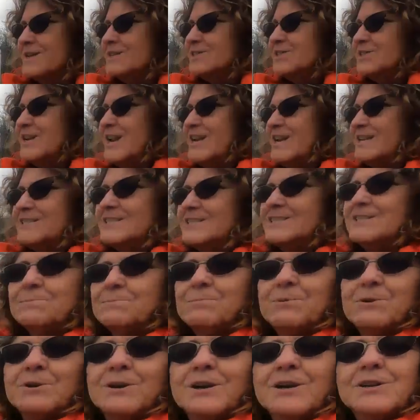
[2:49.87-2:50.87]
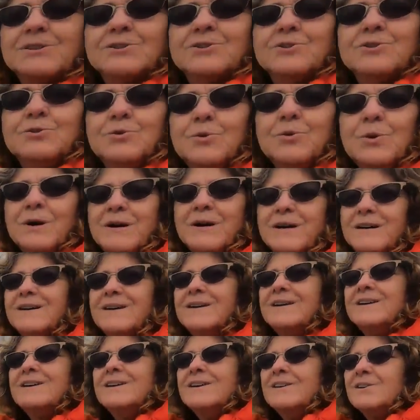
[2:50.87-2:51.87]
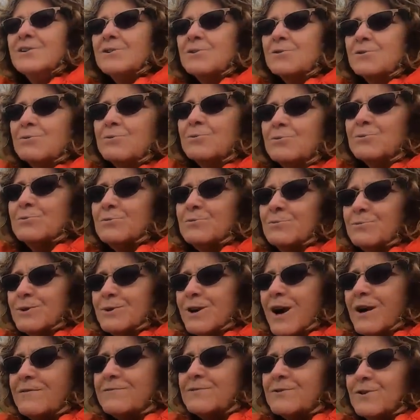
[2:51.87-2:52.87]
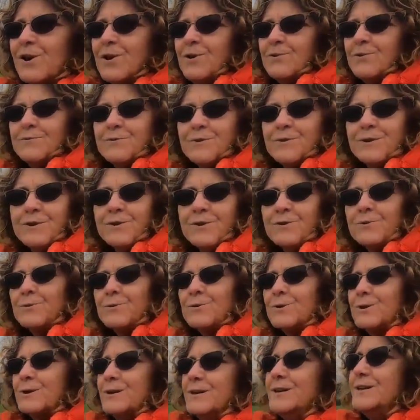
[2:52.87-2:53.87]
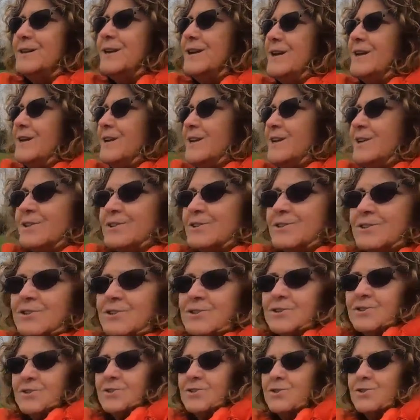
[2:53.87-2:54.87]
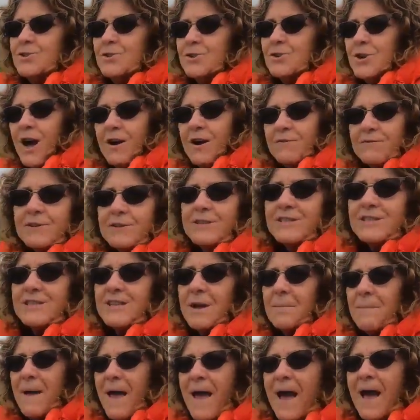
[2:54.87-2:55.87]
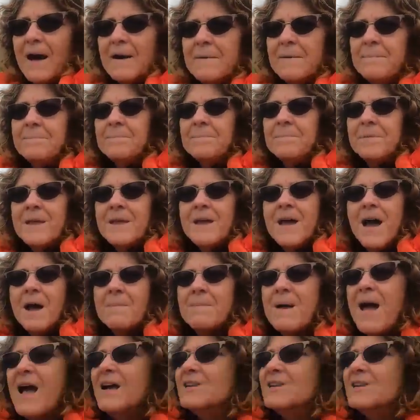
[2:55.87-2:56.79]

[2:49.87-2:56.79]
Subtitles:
get a chance to put a new cover over it or to cover it somehow. I'm